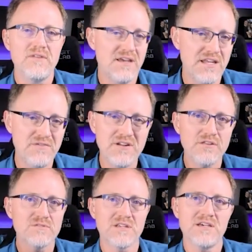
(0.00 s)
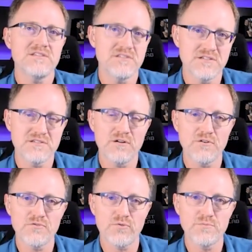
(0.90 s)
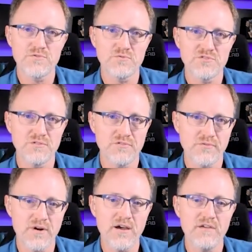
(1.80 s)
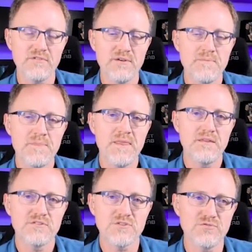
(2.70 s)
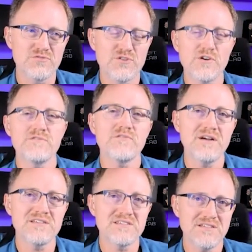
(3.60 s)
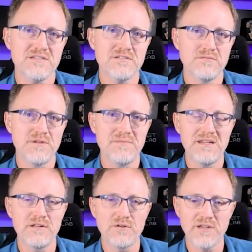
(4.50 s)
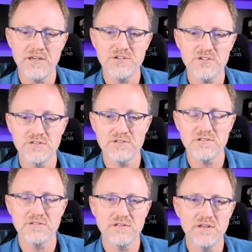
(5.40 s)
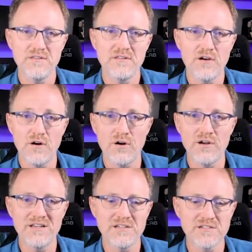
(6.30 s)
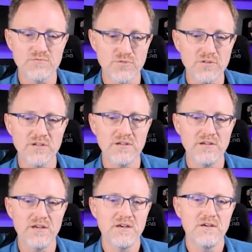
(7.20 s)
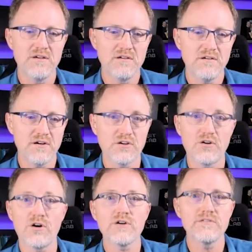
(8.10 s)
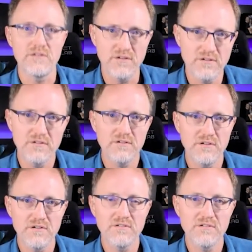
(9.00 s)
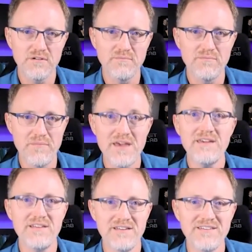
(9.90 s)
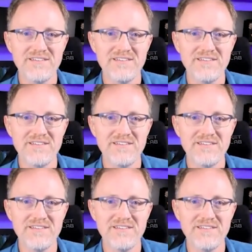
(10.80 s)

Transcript: And even in those cases, earthworms will still thrive. So the turf grass system in many locations are, is really a garden uh, made